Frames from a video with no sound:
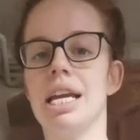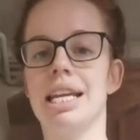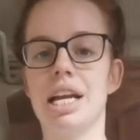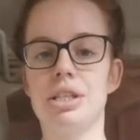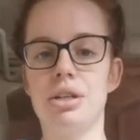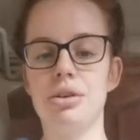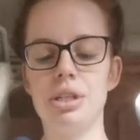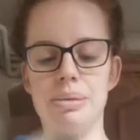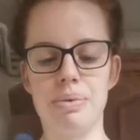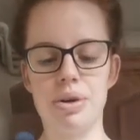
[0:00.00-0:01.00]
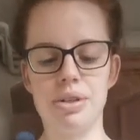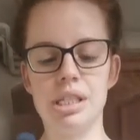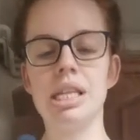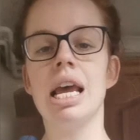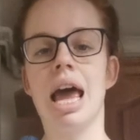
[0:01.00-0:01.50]
Get 2
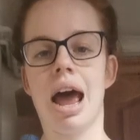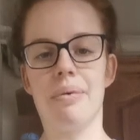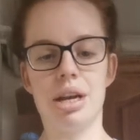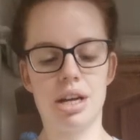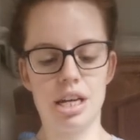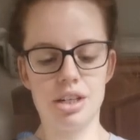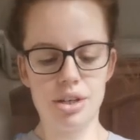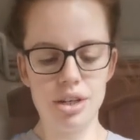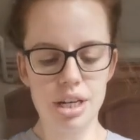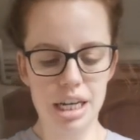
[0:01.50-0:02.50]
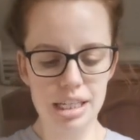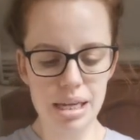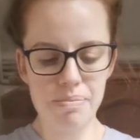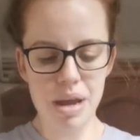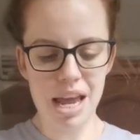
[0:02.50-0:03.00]
spoons, and what you're going to do, you're going to
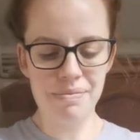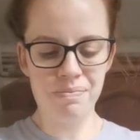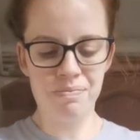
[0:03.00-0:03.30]
dip in.